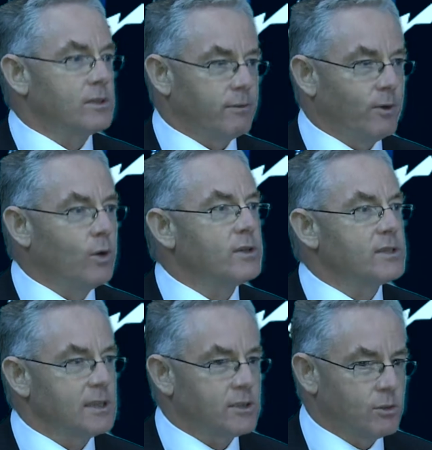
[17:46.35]
The focus
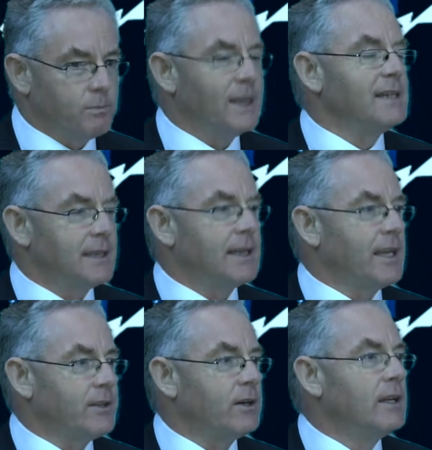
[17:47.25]
is to bring
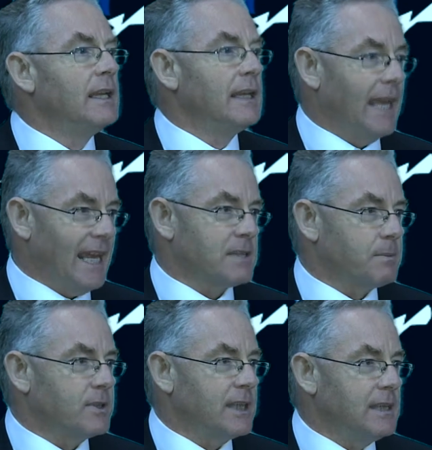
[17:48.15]
together
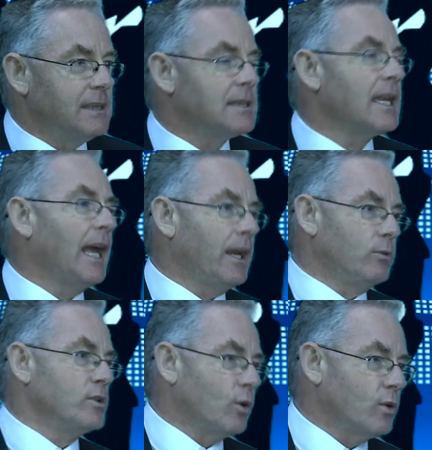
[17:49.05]
expertise and
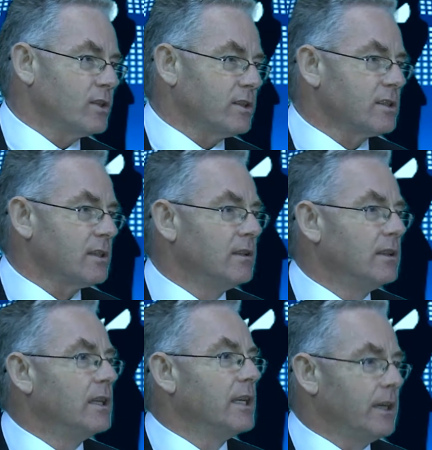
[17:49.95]
resources
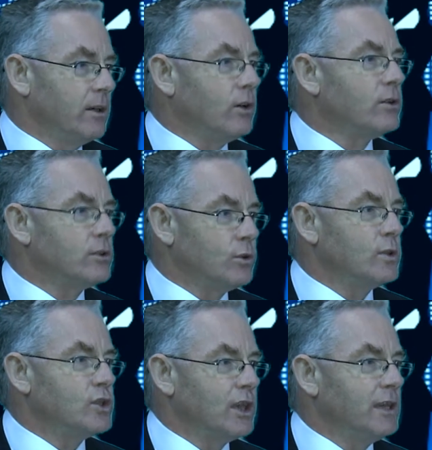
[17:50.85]
in order to
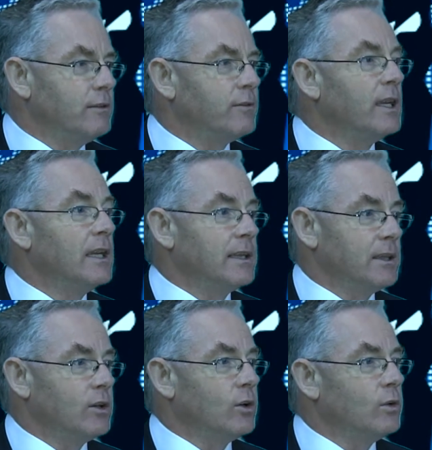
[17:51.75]
achieve,
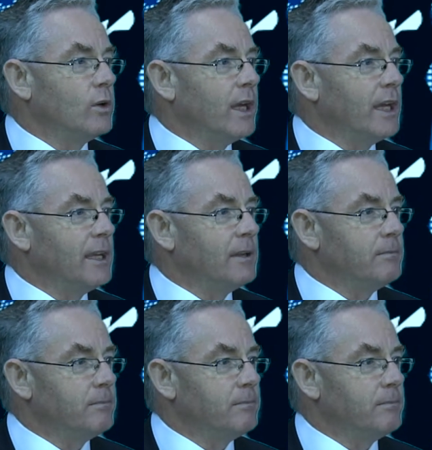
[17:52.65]
a